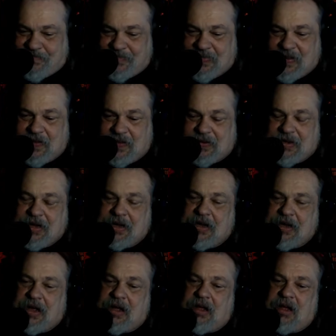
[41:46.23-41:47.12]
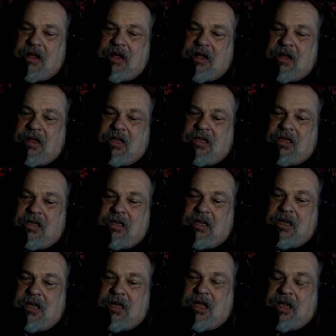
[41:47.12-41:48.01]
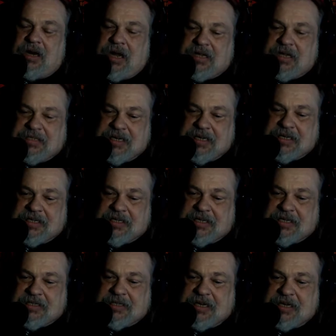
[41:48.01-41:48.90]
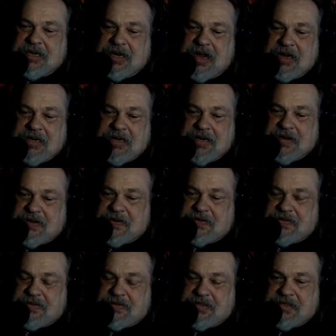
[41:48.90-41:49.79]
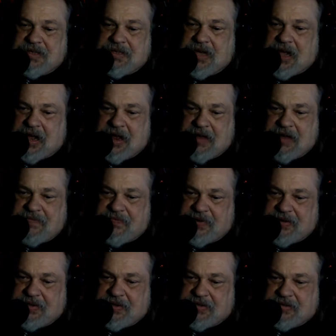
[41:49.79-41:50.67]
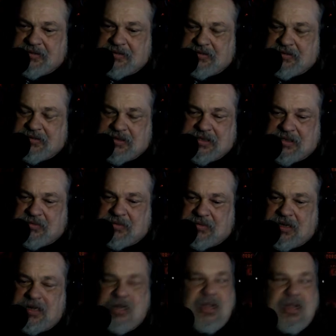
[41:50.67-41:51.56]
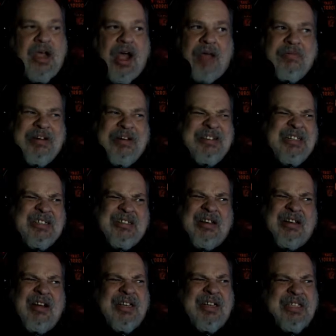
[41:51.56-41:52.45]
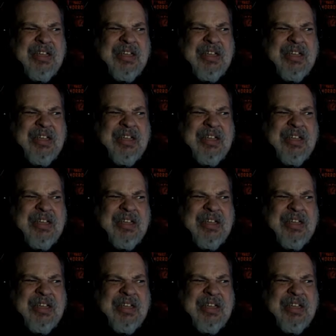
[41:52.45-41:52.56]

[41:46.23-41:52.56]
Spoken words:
Okay, and I said this, and I know I offended some. I've been just on this,